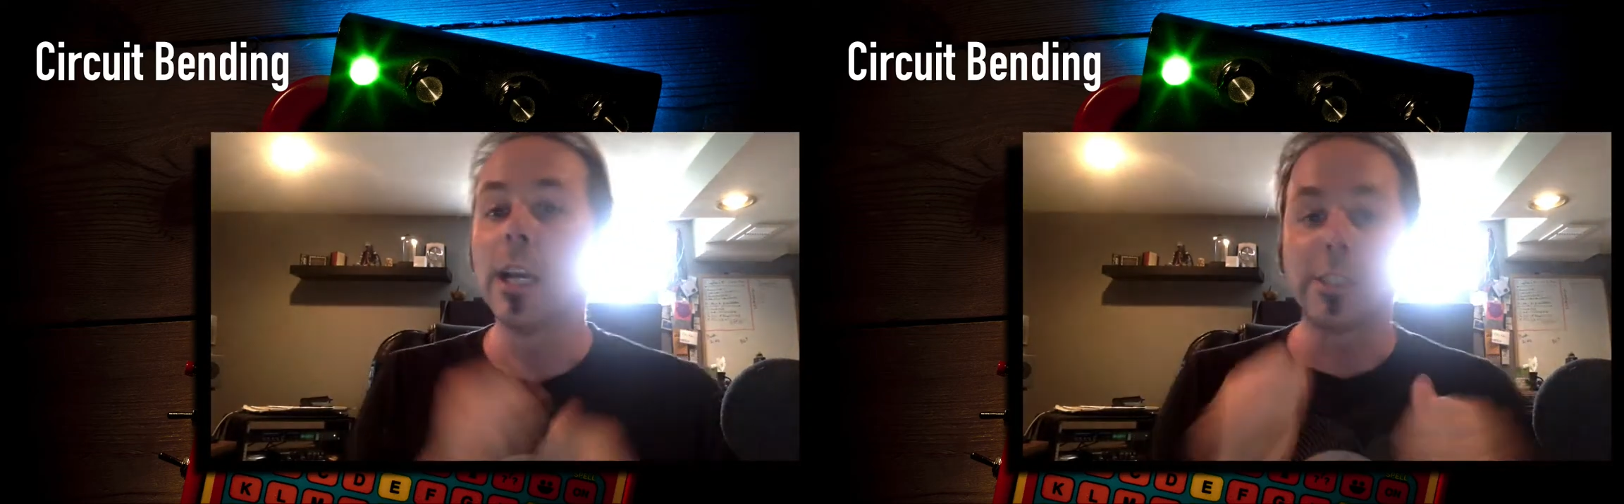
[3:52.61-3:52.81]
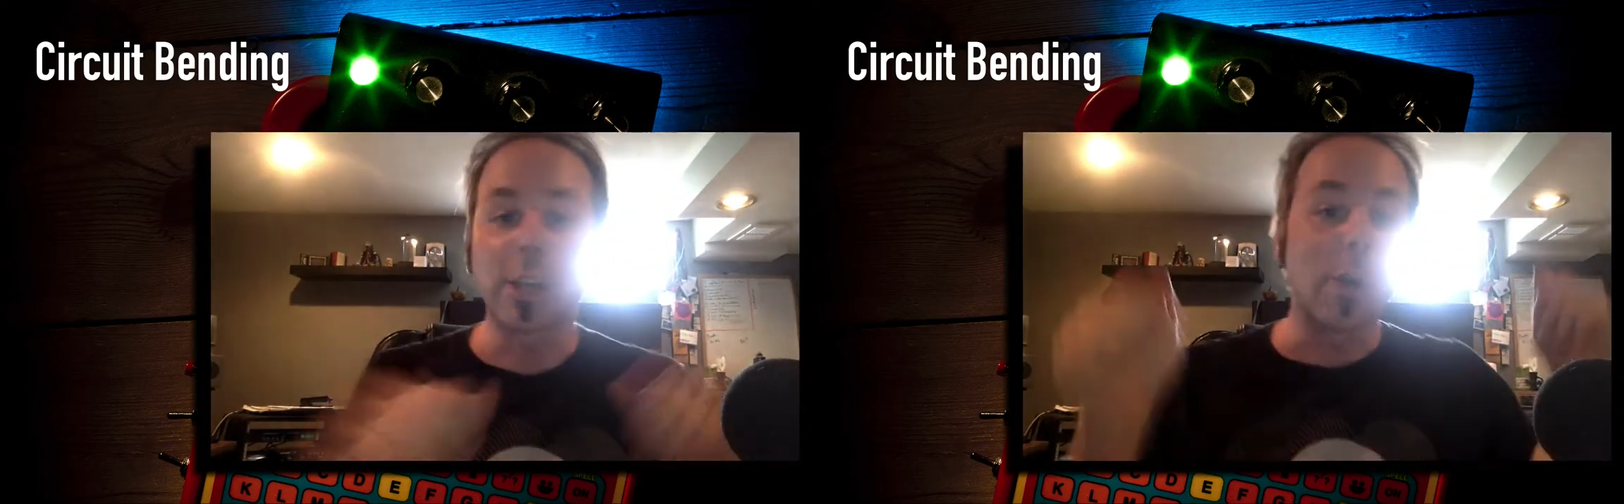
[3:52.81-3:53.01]

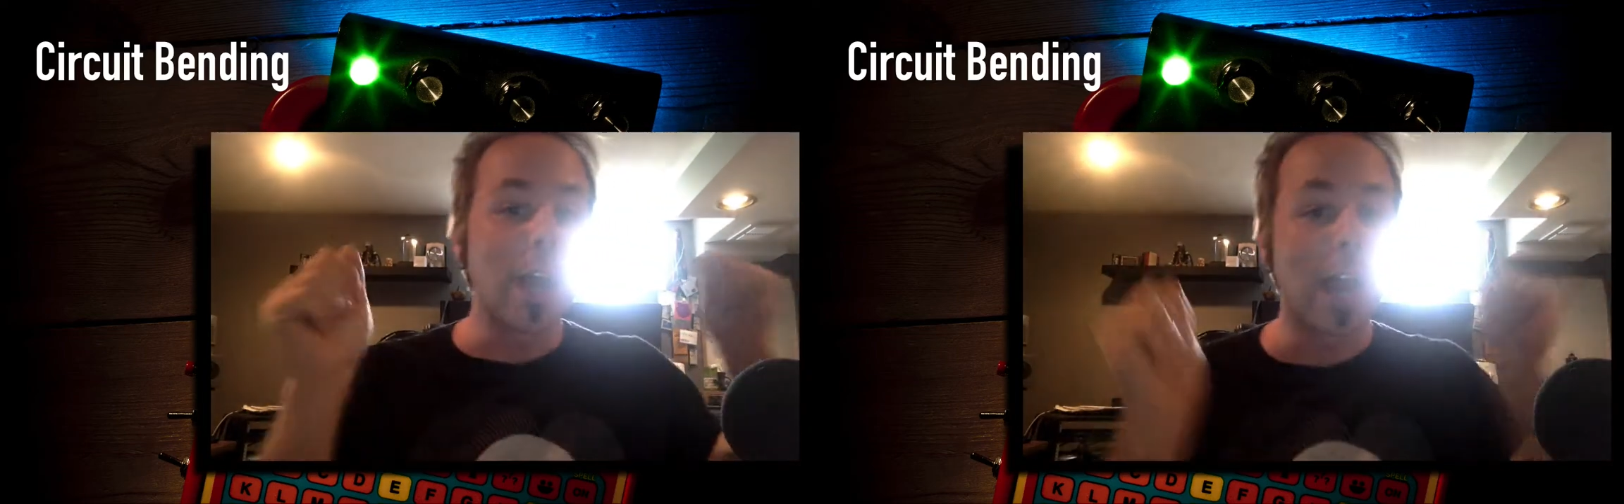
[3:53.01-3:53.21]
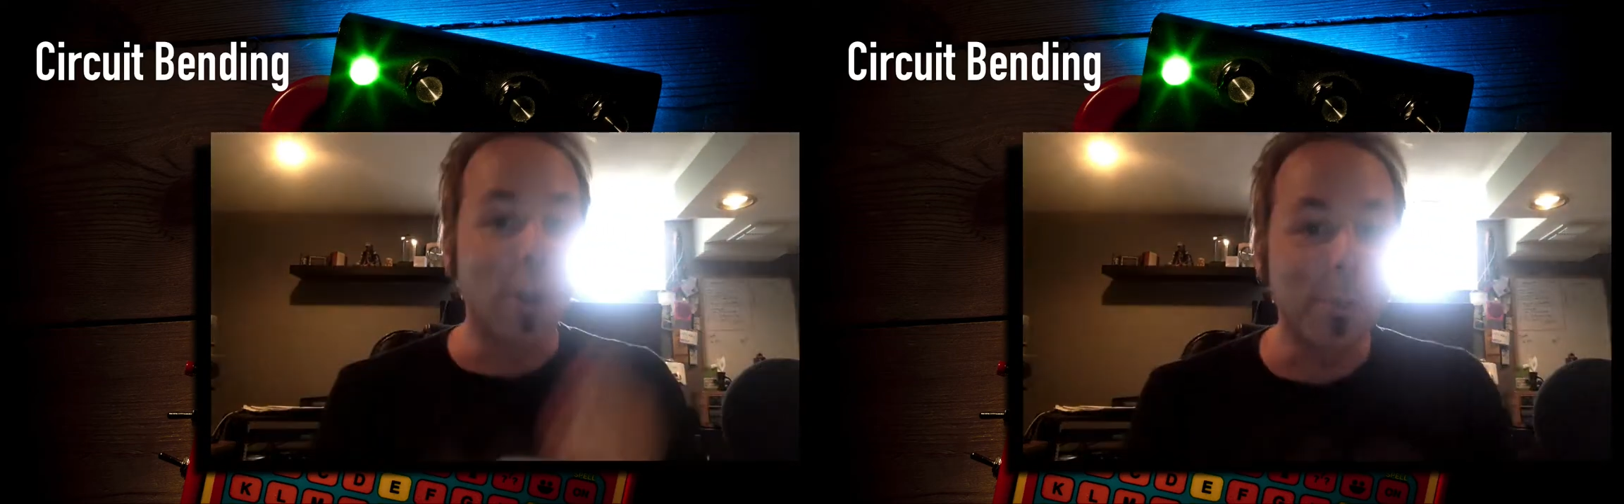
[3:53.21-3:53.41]
So
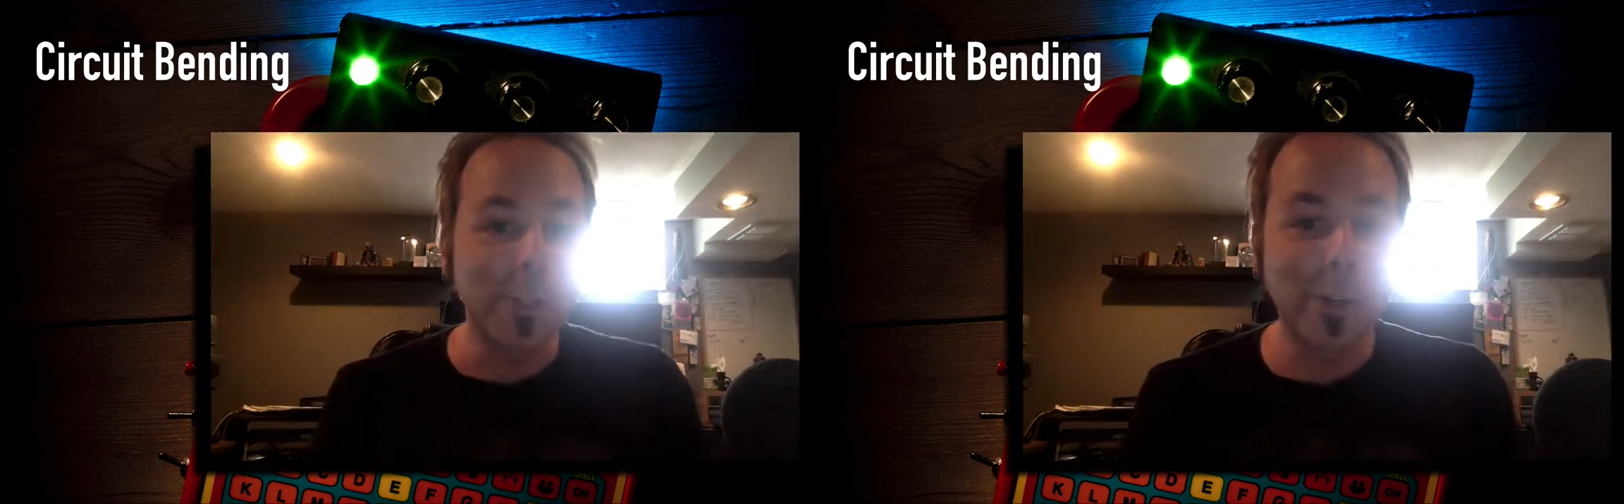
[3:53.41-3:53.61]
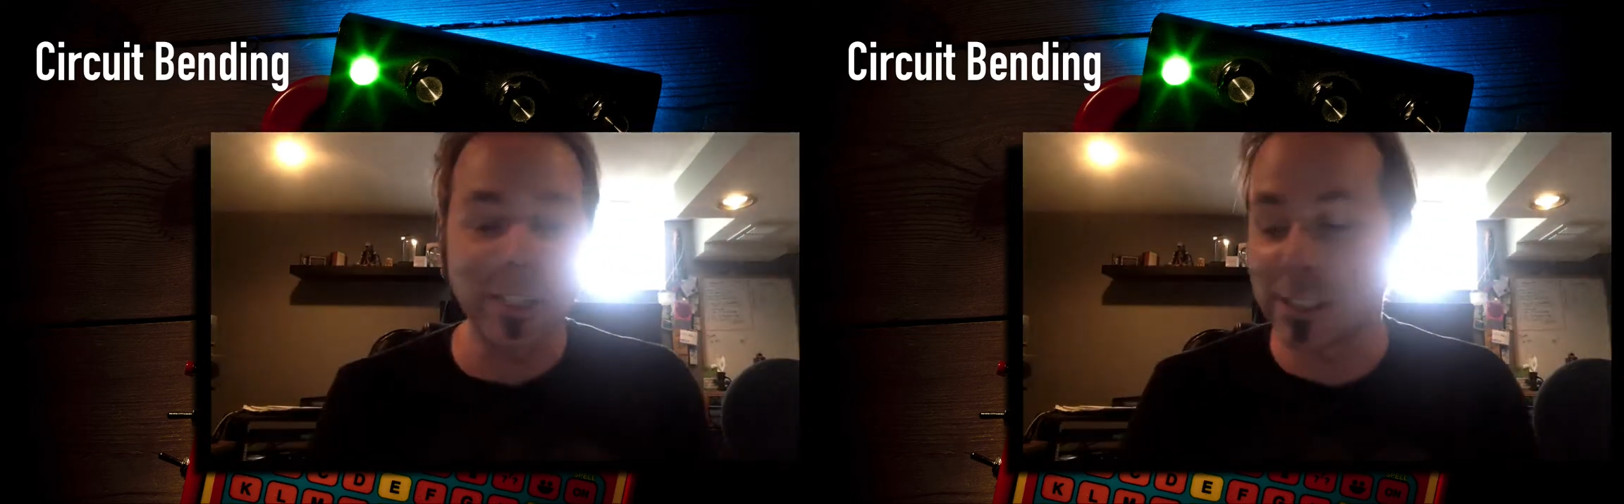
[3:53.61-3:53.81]
I hope you
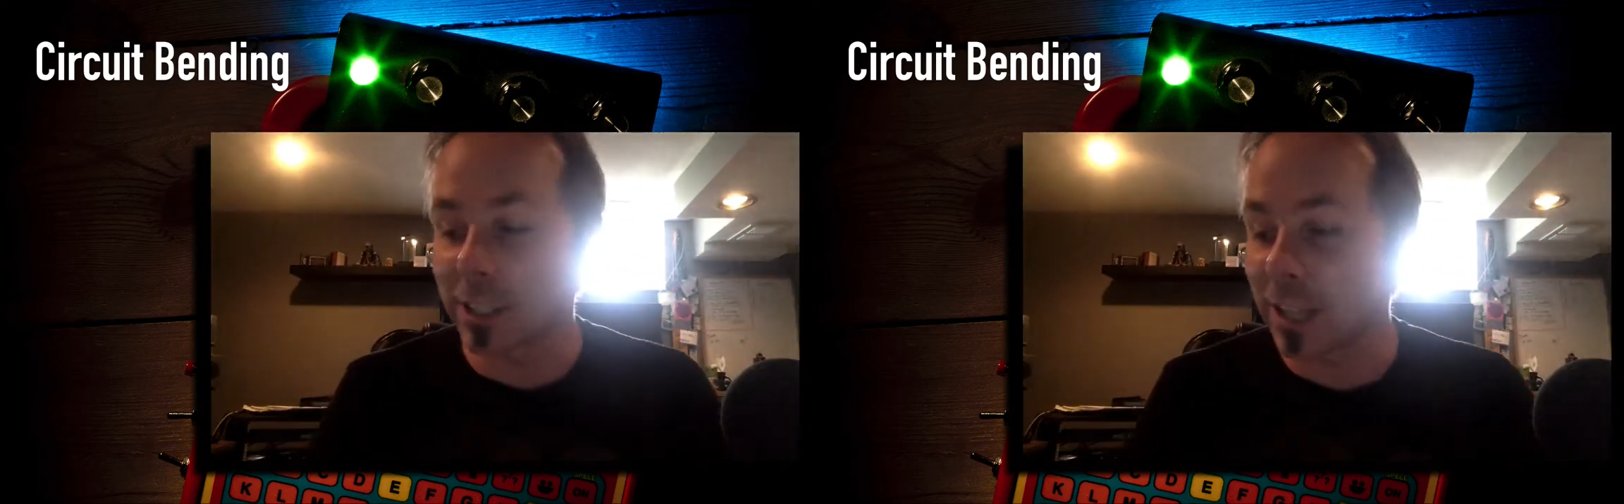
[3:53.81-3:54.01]
join us in the